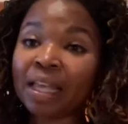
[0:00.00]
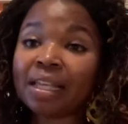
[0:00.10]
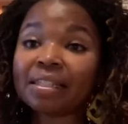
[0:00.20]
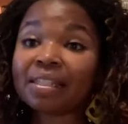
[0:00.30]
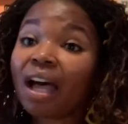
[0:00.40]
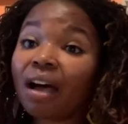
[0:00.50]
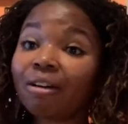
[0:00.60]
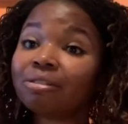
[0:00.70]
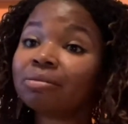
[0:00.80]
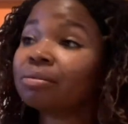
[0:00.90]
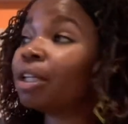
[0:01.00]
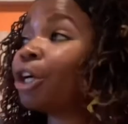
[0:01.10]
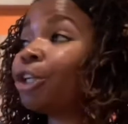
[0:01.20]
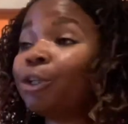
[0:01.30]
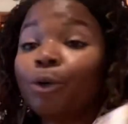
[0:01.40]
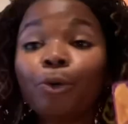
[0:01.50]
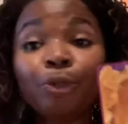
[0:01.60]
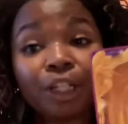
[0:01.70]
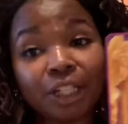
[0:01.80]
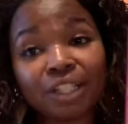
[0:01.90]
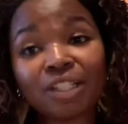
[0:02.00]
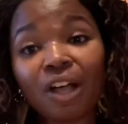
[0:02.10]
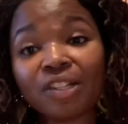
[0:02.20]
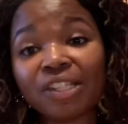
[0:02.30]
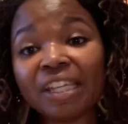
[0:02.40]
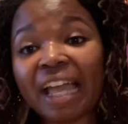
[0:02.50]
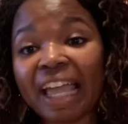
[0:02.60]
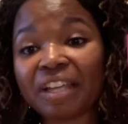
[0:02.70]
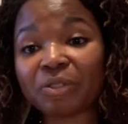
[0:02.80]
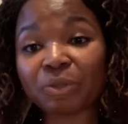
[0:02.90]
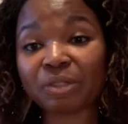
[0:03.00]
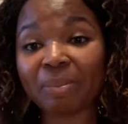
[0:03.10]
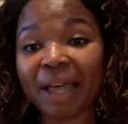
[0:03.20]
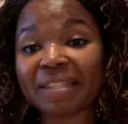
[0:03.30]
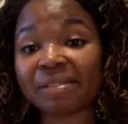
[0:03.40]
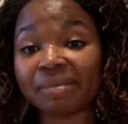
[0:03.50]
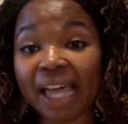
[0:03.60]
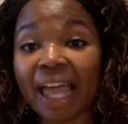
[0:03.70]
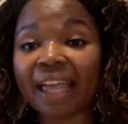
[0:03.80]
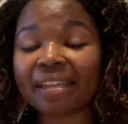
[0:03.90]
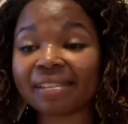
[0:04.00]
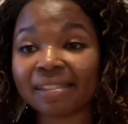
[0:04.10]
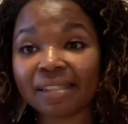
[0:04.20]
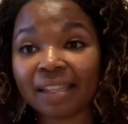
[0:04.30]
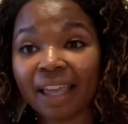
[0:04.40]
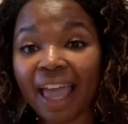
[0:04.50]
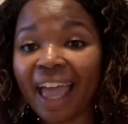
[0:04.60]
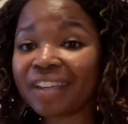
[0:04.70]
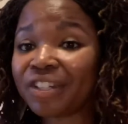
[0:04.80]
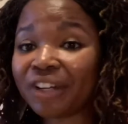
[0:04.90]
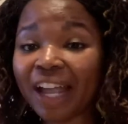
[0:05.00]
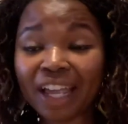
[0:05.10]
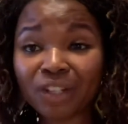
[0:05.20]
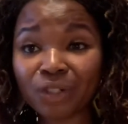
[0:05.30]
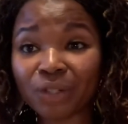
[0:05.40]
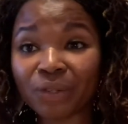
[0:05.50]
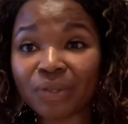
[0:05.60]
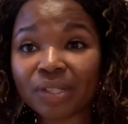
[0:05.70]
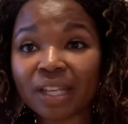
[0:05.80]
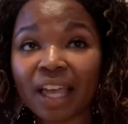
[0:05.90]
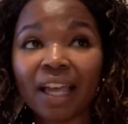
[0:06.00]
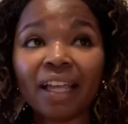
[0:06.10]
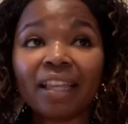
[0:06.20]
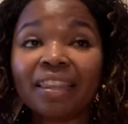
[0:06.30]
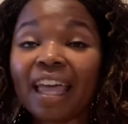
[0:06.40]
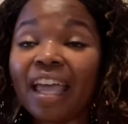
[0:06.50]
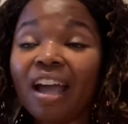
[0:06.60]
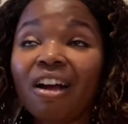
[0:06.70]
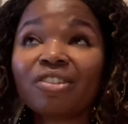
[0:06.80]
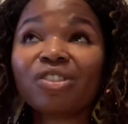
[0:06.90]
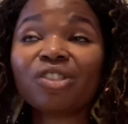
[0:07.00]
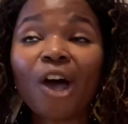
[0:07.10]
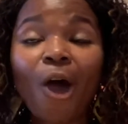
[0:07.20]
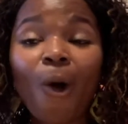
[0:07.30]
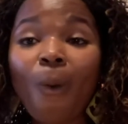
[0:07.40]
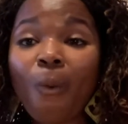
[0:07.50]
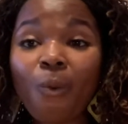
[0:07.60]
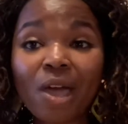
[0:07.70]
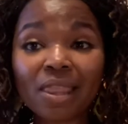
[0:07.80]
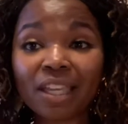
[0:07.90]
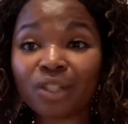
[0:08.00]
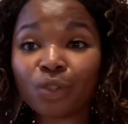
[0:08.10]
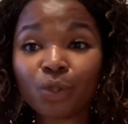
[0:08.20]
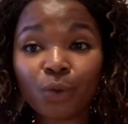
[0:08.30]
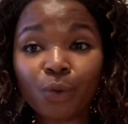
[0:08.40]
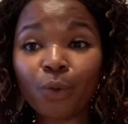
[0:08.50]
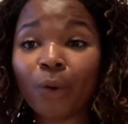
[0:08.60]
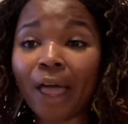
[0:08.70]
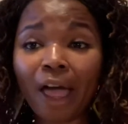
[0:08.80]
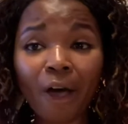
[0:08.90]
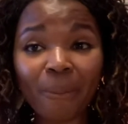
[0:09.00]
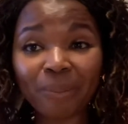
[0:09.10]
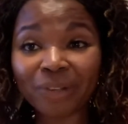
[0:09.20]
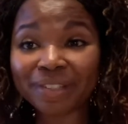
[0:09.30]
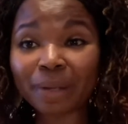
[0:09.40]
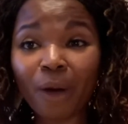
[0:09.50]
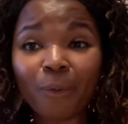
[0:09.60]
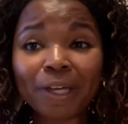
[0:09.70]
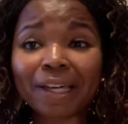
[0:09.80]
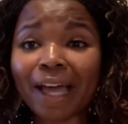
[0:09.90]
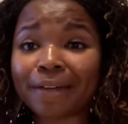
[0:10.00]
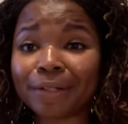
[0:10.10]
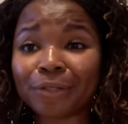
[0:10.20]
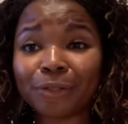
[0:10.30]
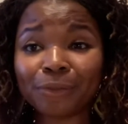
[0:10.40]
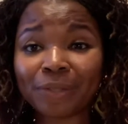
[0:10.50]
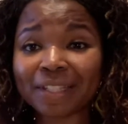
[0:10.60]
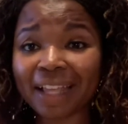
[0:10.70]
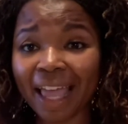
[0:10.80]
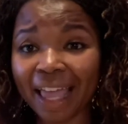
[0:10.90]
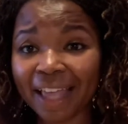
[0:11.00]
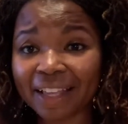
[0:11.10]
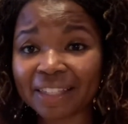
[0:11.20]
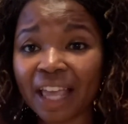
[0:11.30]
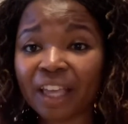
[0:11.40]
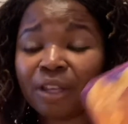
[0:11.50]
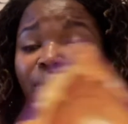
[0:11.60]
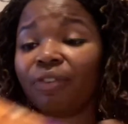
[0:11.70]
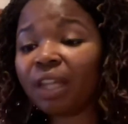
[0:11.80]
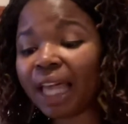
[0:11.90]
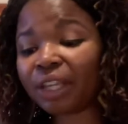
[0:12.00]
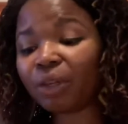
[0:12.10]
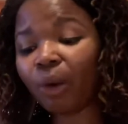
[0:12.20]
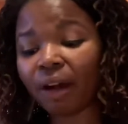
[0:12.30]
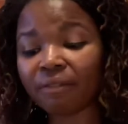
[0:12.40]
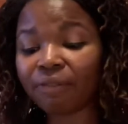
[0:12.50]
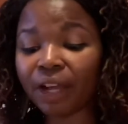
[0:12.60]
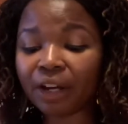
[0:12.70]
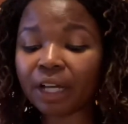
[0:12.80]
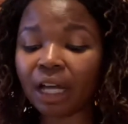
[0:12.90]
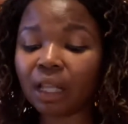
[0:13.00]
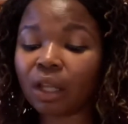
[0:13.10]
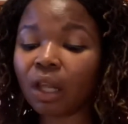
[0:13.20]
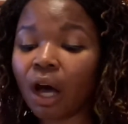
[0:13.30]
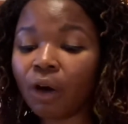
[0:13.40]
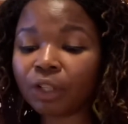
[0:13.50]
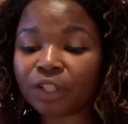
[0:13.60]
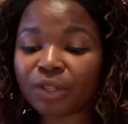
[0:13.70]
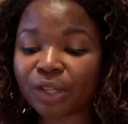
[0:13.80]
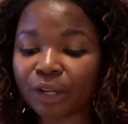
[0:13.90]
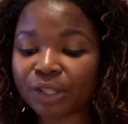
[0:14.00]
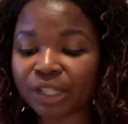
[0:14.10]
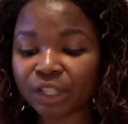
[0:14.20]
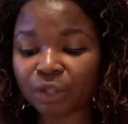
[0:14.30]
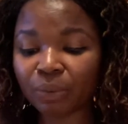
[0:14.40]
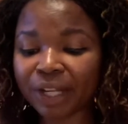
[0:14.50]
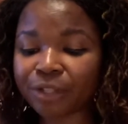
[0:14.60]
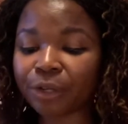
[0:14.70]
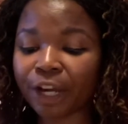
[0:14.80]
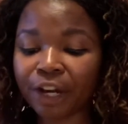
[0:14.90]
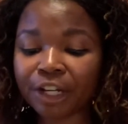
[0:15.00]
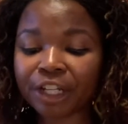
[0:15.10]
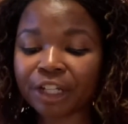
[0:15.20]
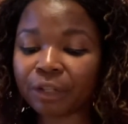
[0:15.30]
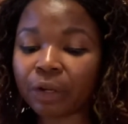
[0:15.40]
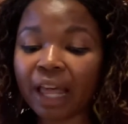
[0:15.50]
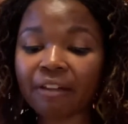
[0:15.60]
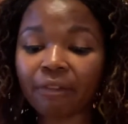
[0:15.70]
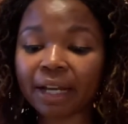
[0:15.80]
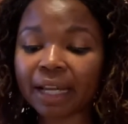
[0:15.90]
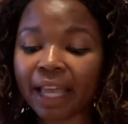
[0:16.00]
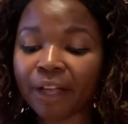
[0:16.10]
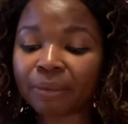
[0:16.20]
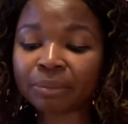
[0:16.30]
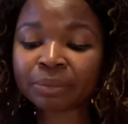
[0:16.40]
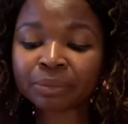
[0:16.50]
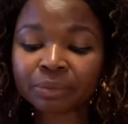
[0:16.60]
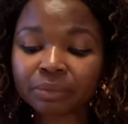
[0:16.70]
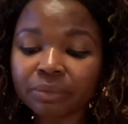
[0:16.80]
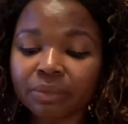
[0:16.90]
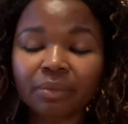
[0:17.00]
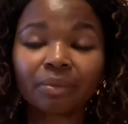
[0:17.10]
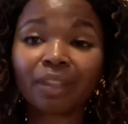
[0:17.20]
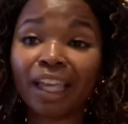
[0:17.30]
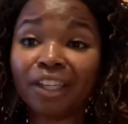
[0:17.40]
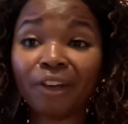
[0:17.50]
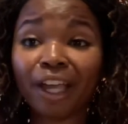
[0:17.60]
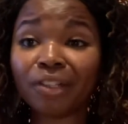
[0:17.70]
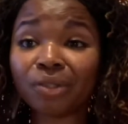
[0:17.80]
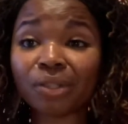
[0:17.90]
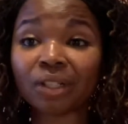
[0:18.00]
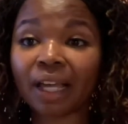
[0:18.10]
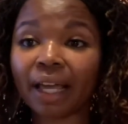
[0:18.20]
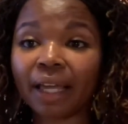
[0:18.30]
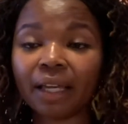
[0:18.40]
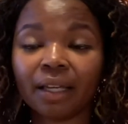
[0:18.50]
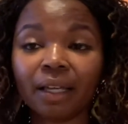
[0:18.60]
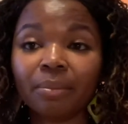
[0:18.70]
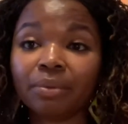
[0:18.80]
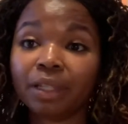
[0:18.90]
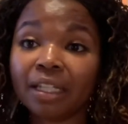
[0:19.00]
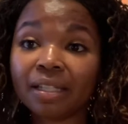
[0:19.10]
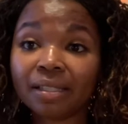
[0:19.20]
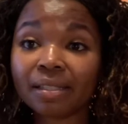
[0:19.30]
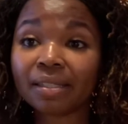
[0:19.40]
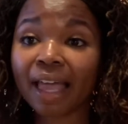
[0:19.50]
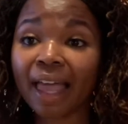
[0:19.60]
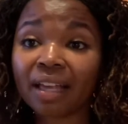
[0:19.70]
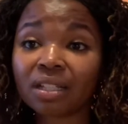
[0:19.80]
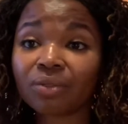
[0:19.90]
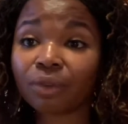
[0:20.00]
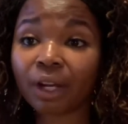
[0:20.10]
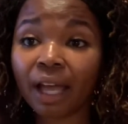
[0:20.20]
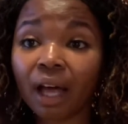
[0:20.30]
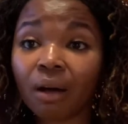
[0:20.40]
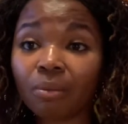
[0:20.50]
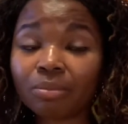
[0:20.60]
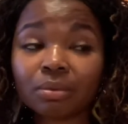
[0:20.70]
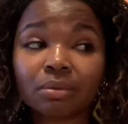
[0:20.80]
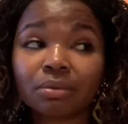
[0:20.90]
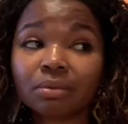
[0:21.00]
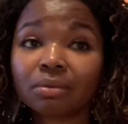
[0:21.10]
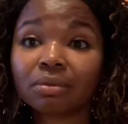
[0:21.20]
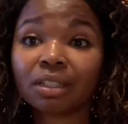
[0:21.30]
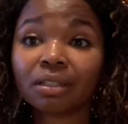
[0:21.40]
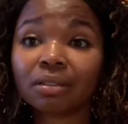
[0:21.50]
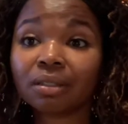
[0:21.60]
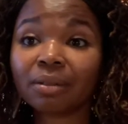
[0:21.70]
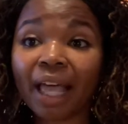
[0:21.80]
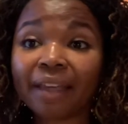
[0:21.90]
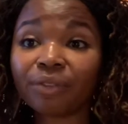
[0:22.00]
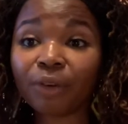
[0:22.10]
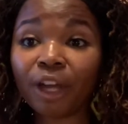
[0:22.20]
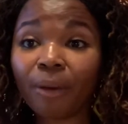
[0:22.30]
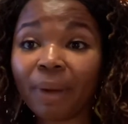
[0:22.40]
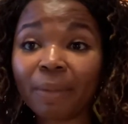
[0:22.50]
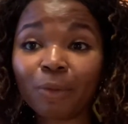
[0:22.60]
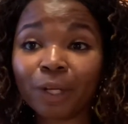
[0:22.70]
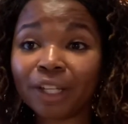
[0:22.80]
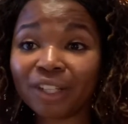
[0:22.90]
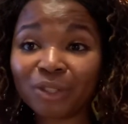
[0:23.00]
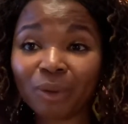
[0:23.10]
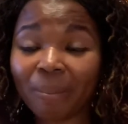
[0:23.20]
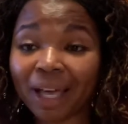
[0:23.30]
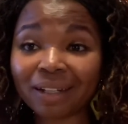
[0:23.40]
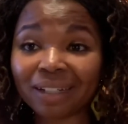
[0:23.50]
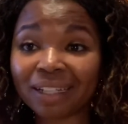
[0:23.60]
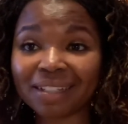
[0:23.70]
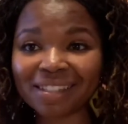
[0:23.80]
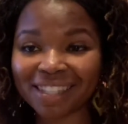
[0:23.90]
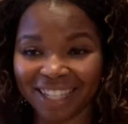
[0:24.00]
So, you need to talk to your angels about some things. Ask your angels they are so willing to help us. All we gotta do is ask. You feel like you are very alone in a certain situation or area in your life right now, and your angels are like, please ask for help. Ask for help, baby. We can get you up out of this.